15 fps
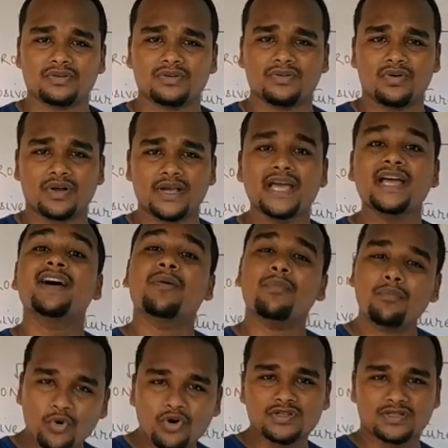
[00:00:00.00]
okay,
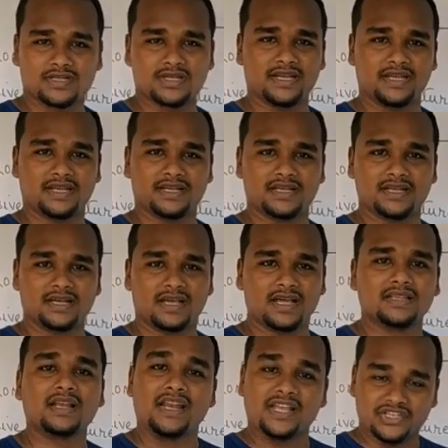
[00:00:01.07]
mostly
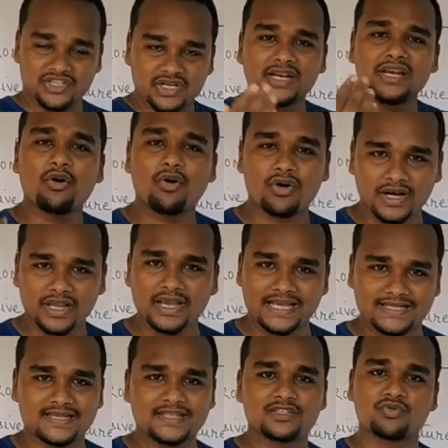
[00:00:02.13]
the naturally occurring
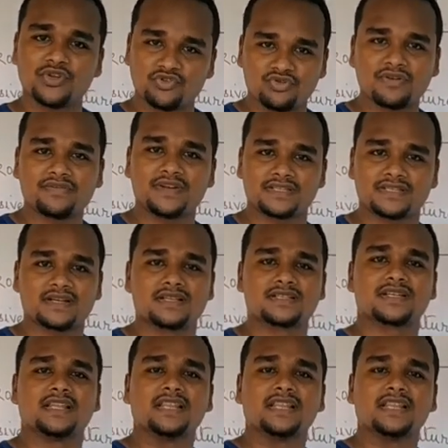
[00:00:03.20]
acids which we have discussed,